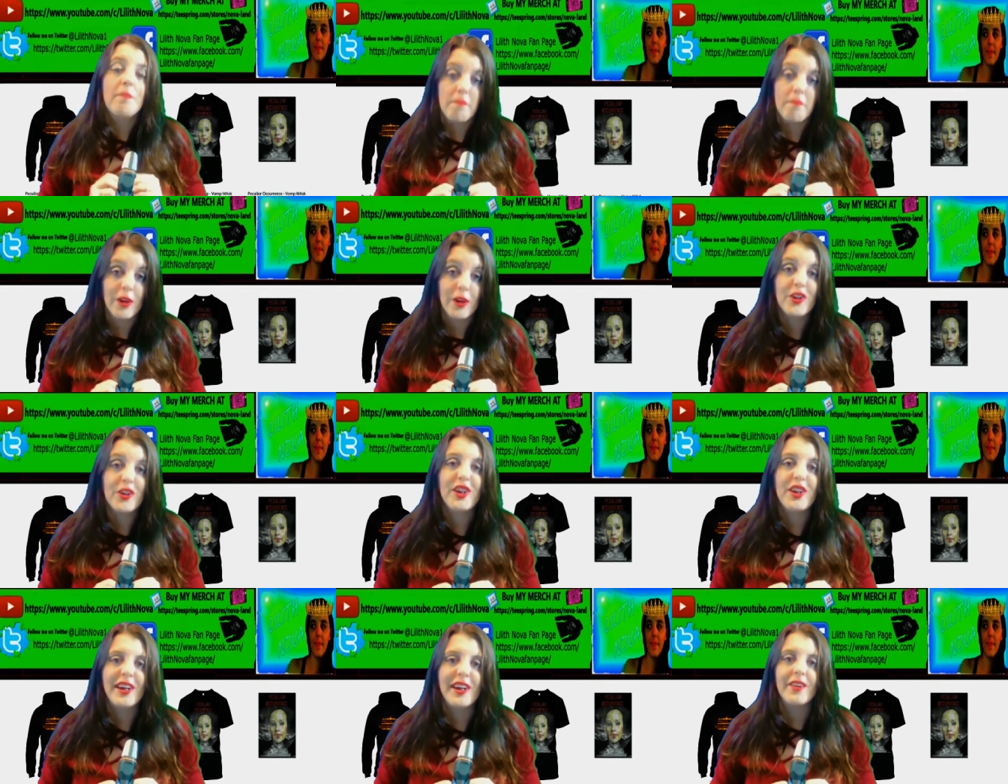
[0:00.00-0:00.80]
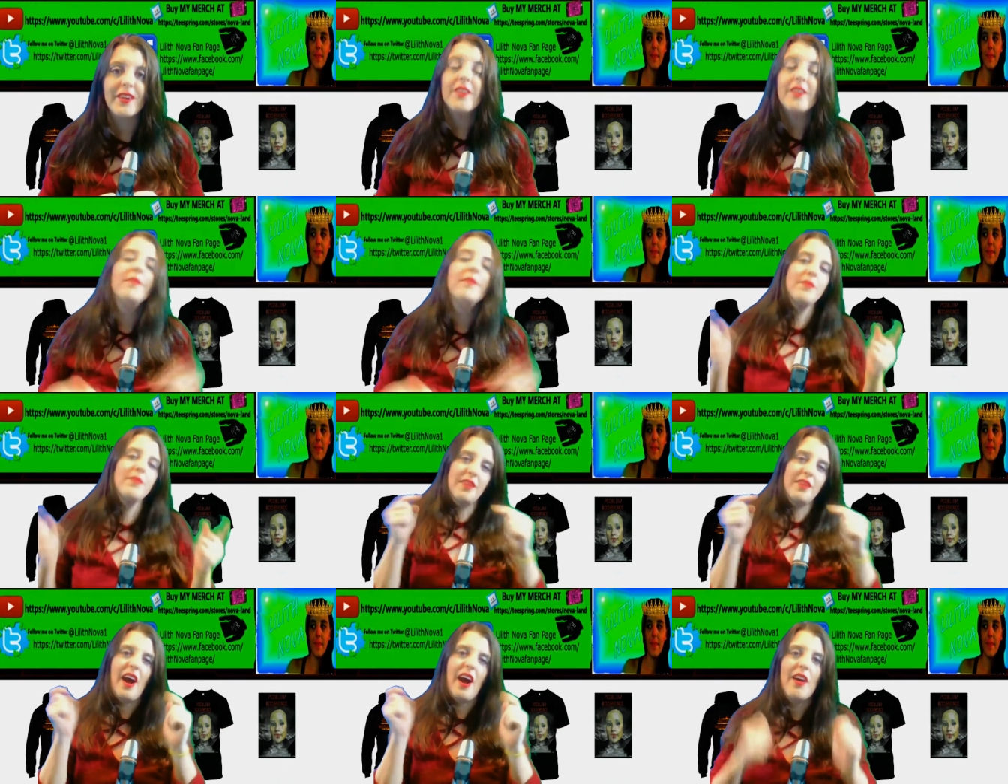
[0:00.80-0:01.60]
merch gear,
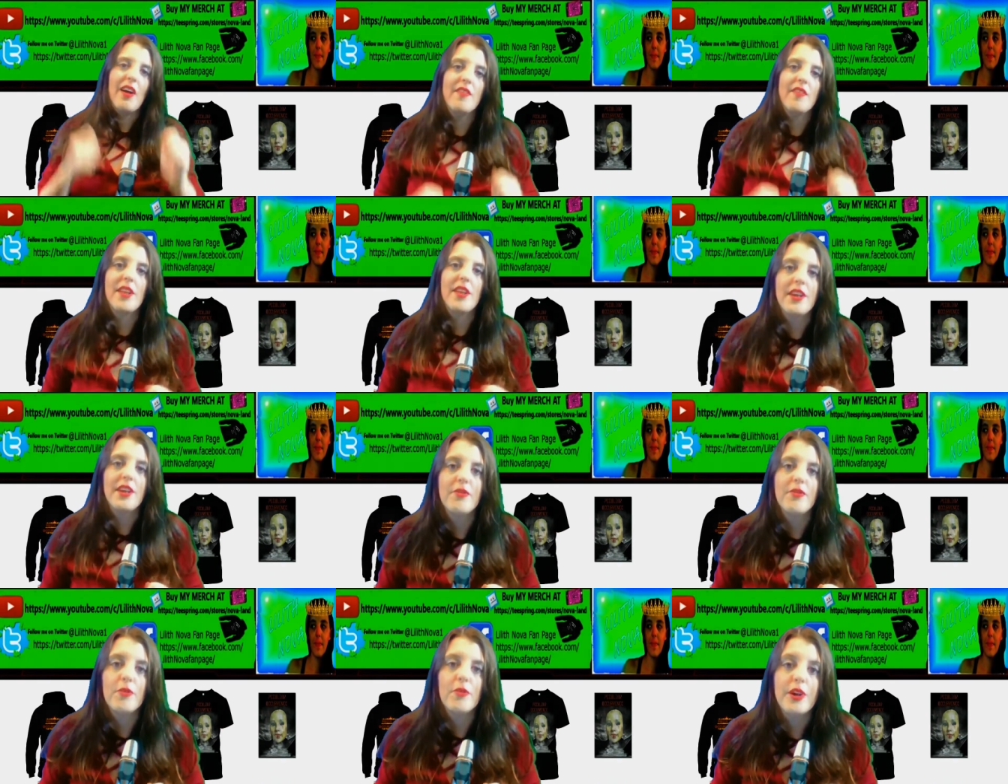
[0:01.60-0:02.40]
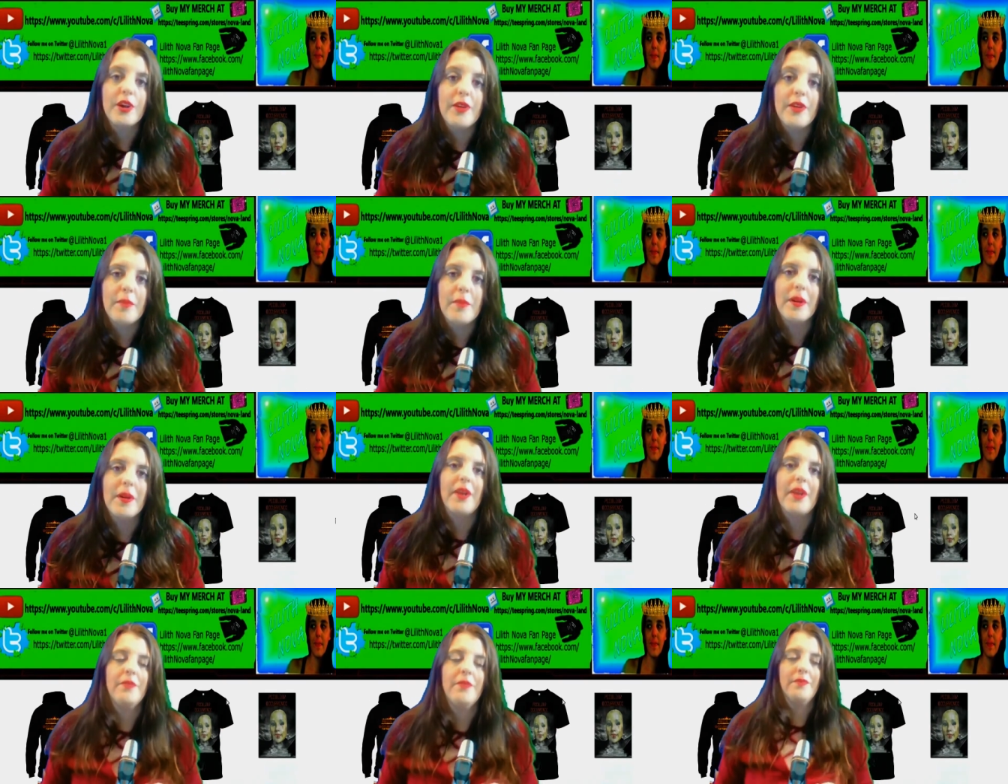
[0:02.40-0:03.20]
I'll have that link for you down
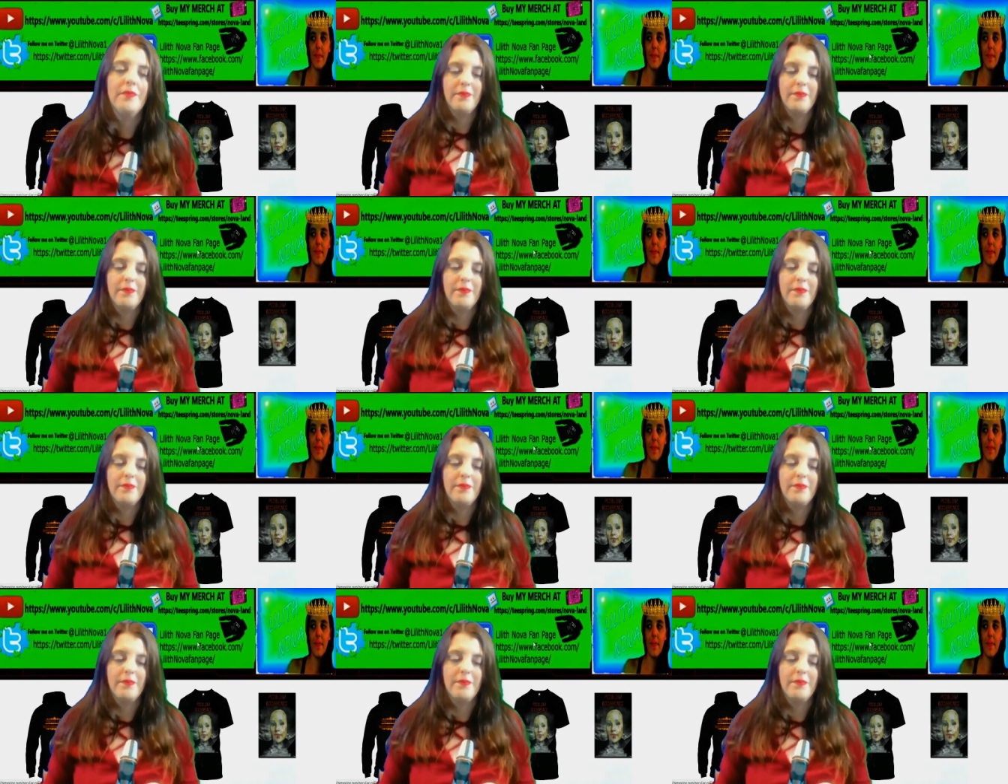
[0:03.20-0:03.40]
below.